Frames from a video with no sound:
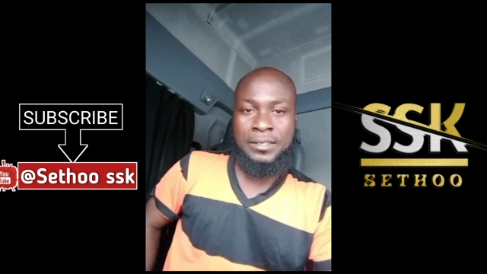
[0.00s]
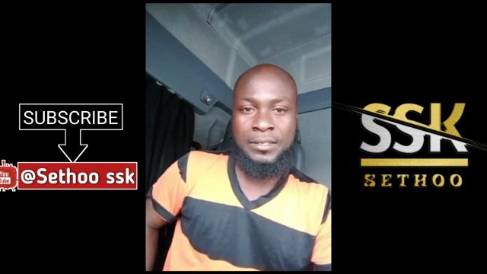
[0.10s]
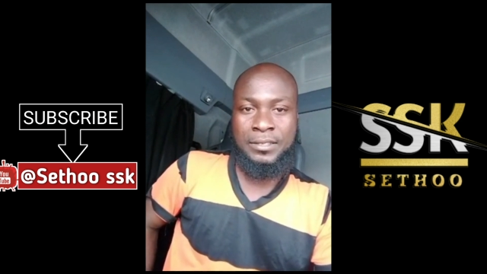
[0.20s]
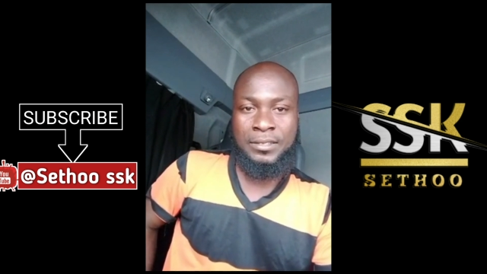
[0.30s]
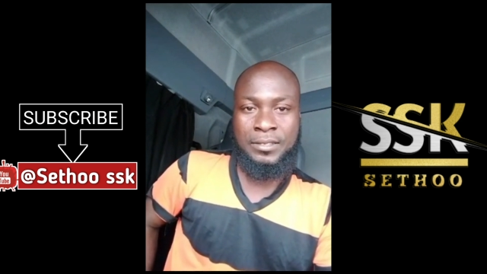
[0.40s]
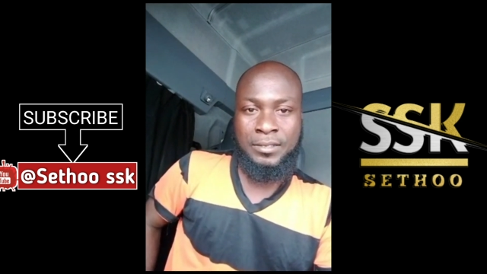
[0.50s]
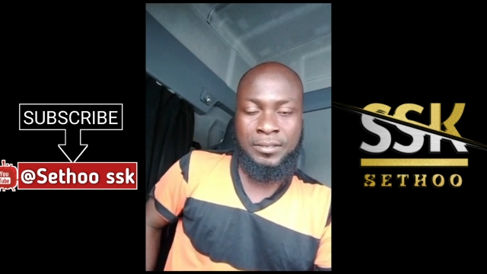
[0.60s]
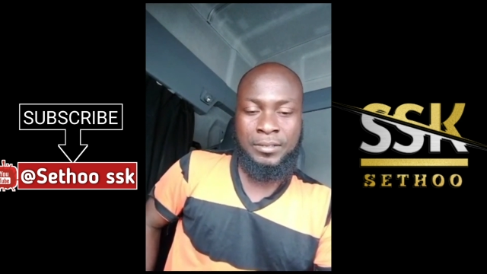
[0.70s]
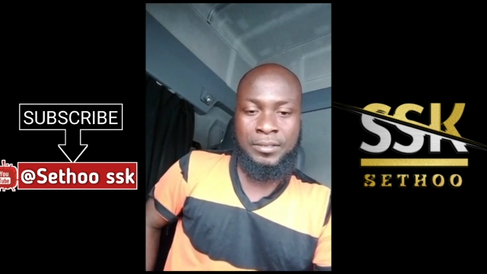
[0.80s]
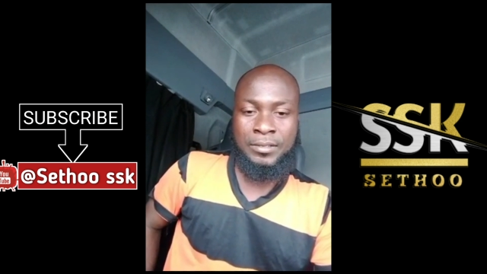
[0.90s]

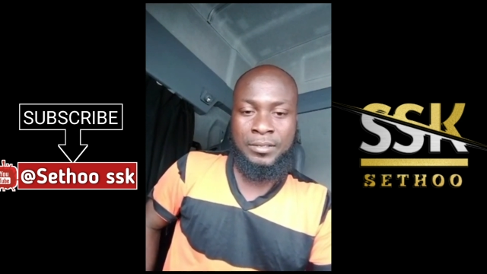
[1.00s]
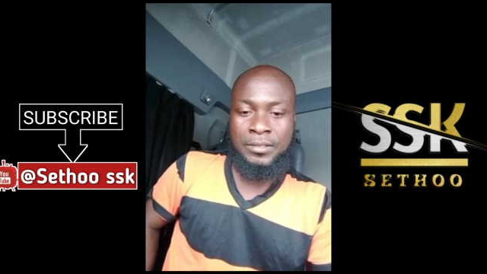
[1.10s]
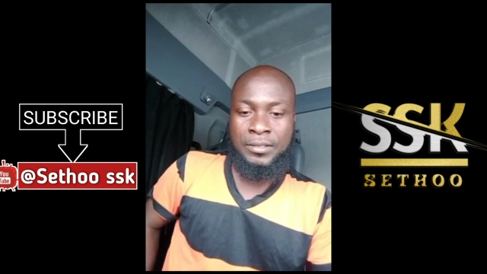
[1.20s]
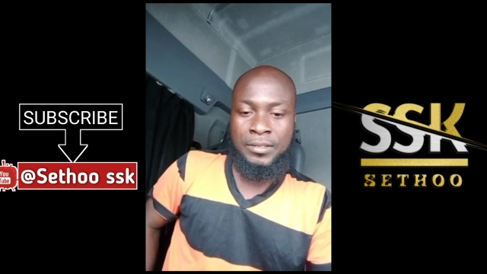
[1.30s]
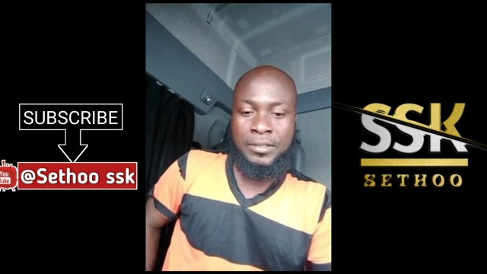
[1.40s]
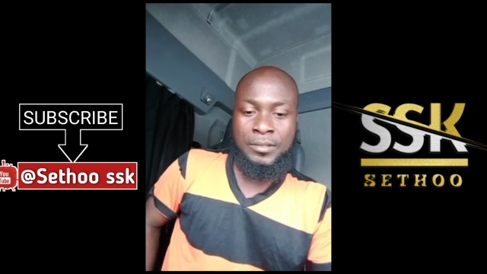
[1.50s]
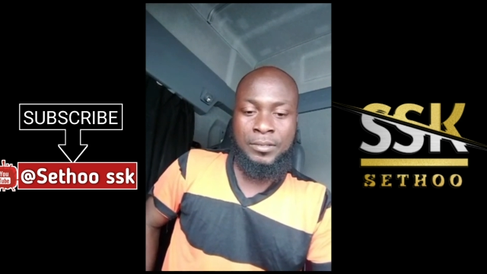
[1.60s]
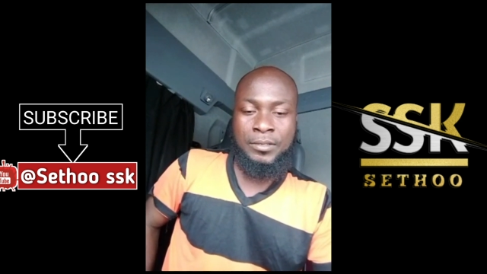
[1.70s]
No one is speaking in this clip.